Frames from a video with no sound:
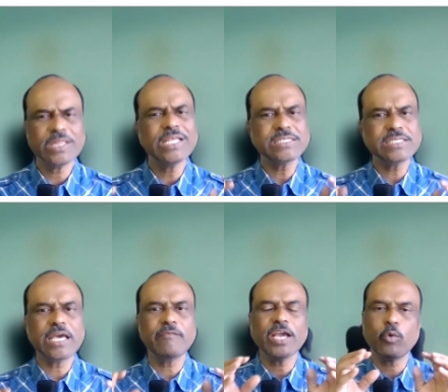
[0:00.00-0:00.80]
This
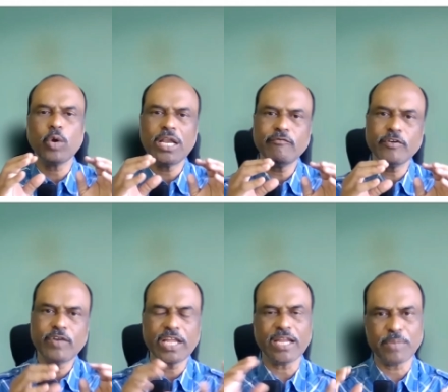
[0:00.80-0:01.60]
year, we have only
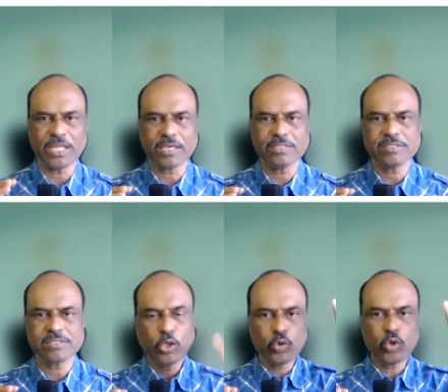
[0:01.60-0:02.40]
15
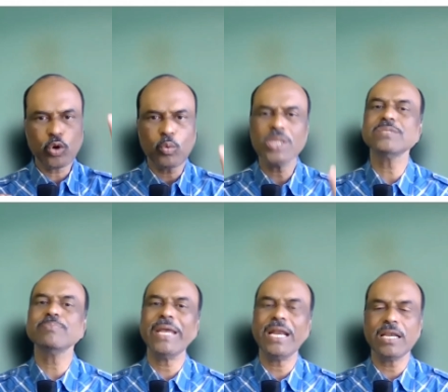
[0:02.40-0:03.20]
applicants. You know, once
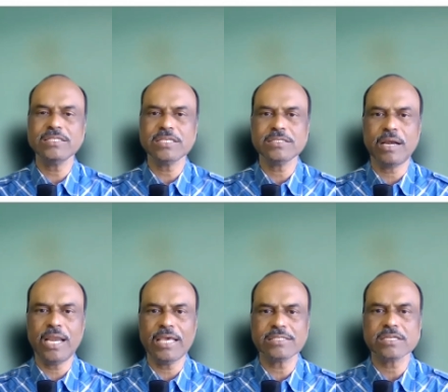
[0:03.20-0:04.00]
merit list is
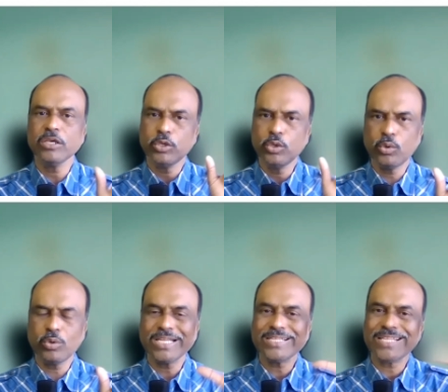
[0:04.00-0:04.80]
released, you
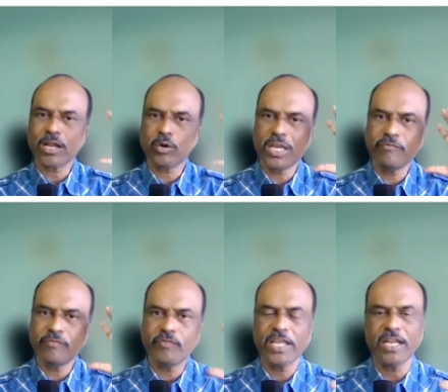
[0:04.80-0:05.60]
know that there are only
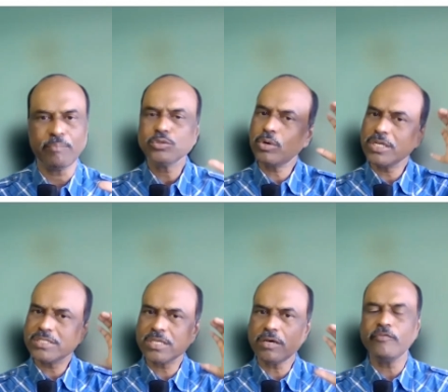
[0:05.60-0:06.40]
15 up. So
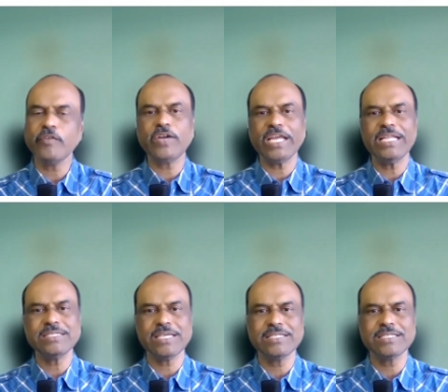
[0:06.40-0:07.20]
reserve 15
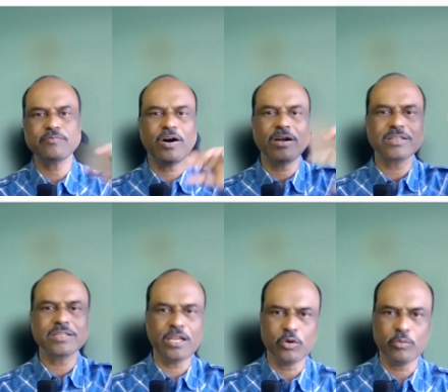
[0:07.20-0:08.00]
seats for
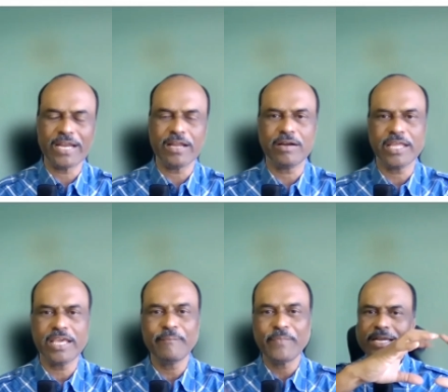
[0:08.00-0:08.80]
Telugu minority.